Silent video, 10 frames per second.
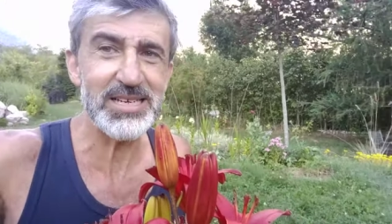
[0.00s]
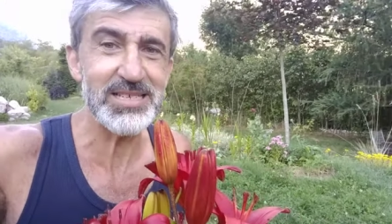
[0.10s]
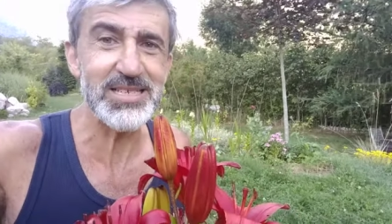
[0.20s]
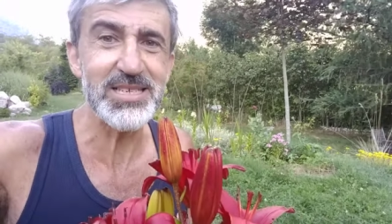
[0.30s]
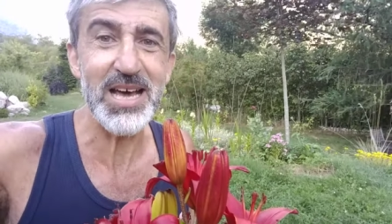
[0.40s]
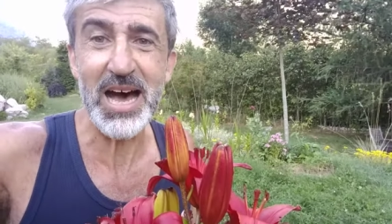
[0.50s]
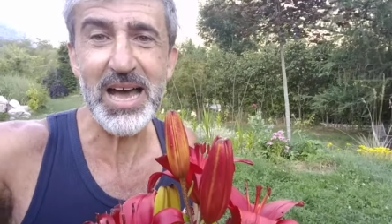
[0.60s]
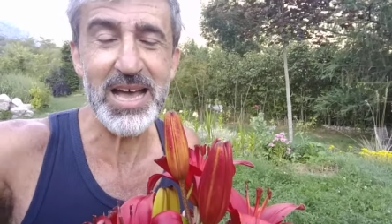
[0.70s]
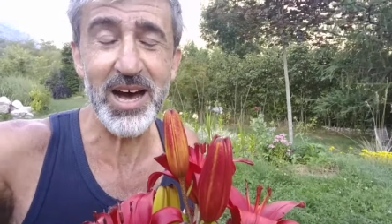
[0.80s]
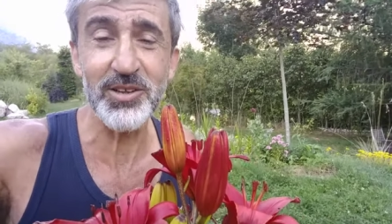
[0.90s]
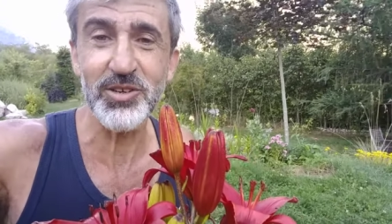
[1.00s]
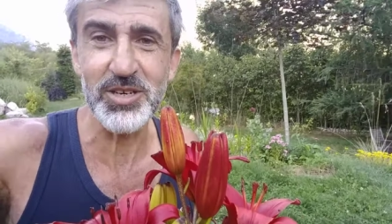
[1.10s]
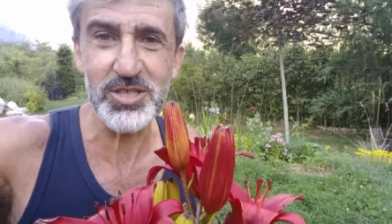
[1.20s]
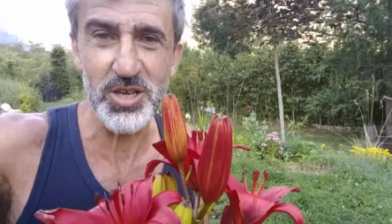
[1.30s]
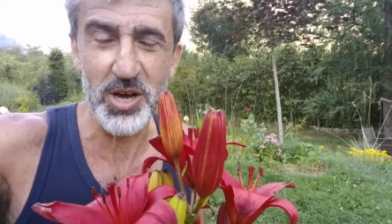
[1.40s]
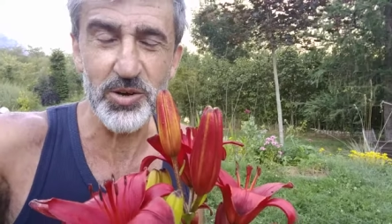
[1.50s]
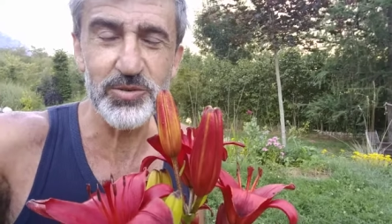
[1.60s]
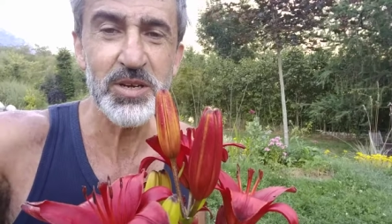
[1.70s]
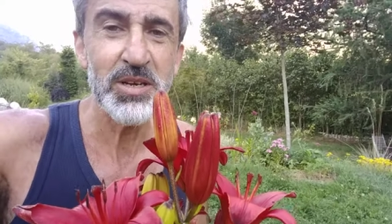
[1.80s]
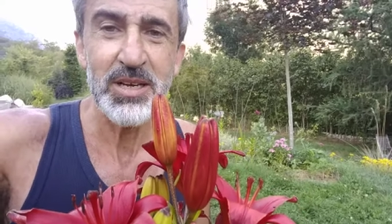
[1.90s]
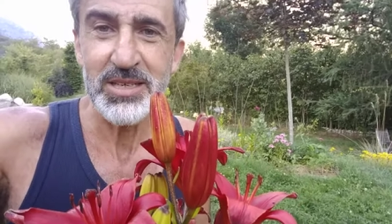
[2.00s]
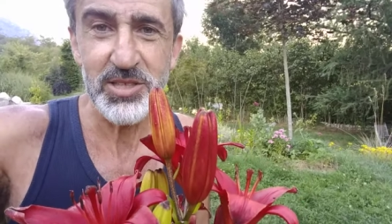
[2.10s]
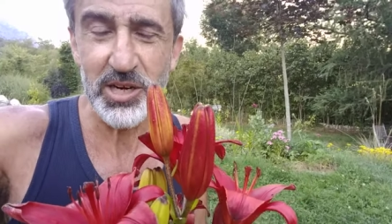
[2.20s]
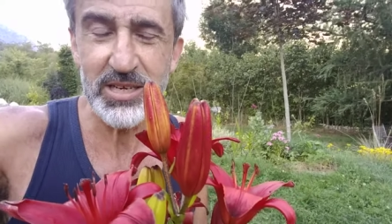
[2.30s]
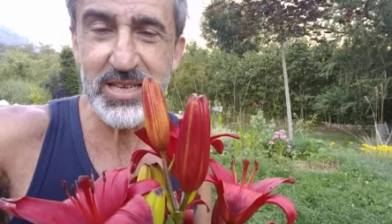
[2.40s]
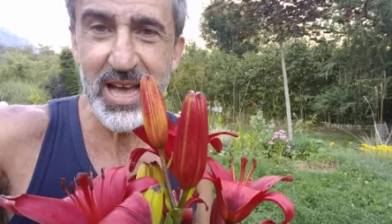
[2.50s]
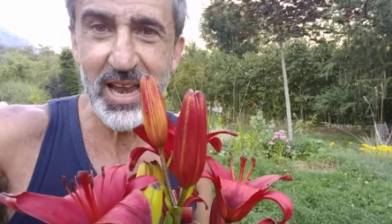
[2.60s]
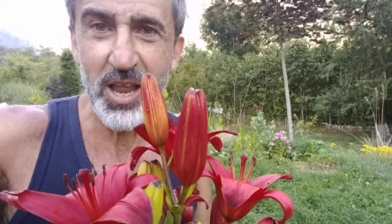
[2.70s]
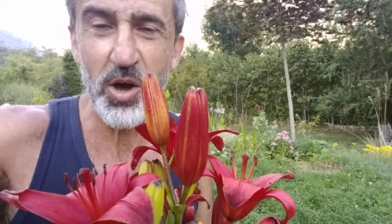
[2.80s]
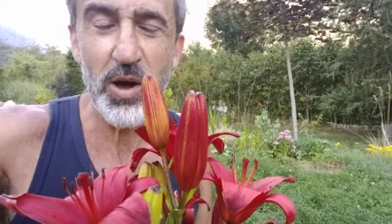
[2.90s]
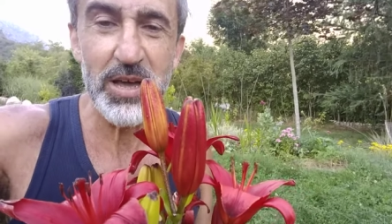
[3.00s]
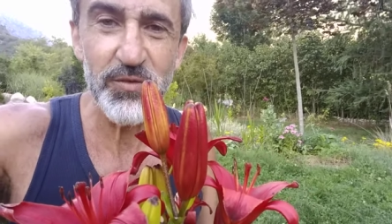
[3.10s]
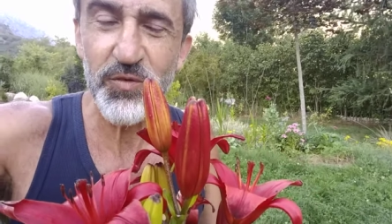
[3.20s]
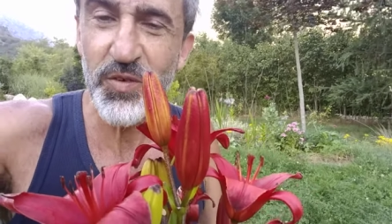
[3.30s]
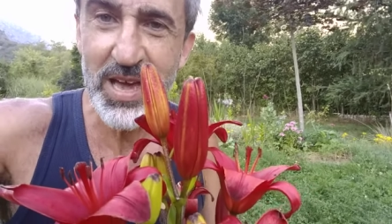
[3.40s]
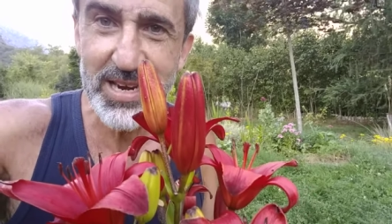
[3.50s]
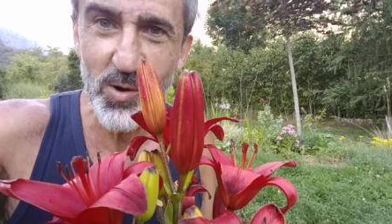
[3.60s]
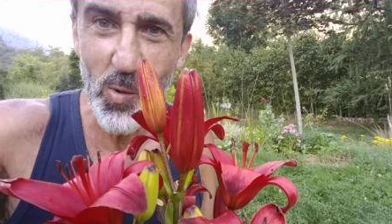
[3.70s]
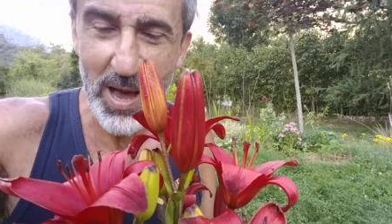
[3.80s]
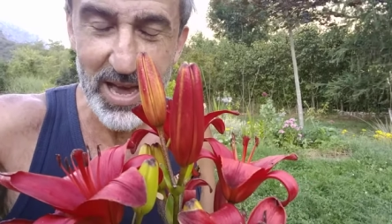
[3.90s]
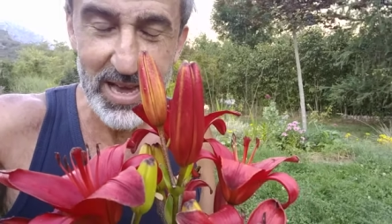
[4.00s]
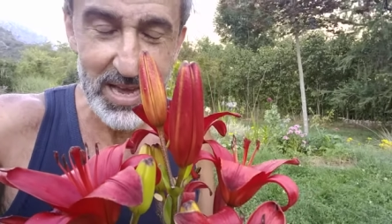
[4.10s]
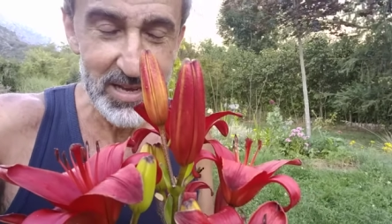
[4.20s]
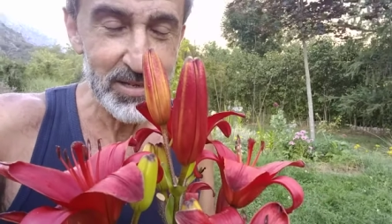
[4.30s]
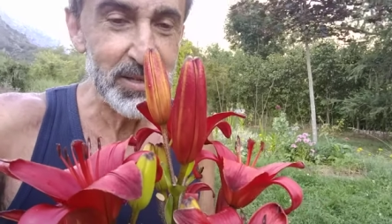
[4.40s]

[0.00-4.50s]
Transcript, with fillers: it die out on its own, turn yellow, and fade away.